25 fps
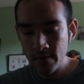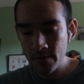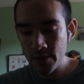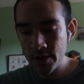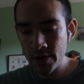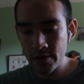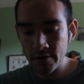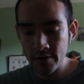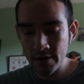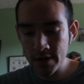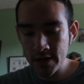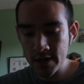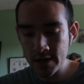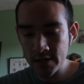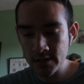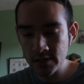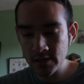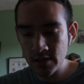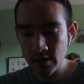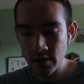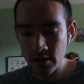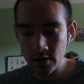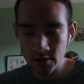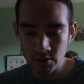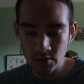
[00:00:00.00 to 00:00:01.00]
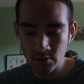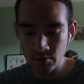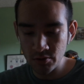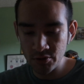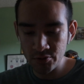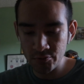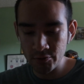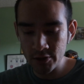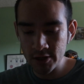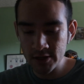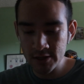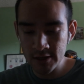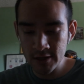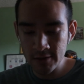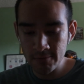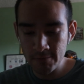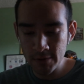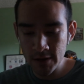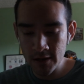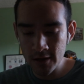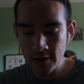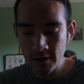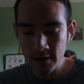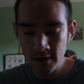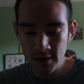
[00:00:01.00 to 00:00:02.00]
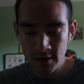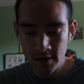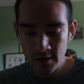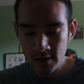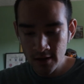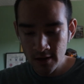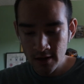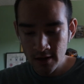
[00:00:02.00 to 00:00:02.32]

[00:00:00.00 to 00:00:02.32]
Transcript: There it is, Hustle 3 TP.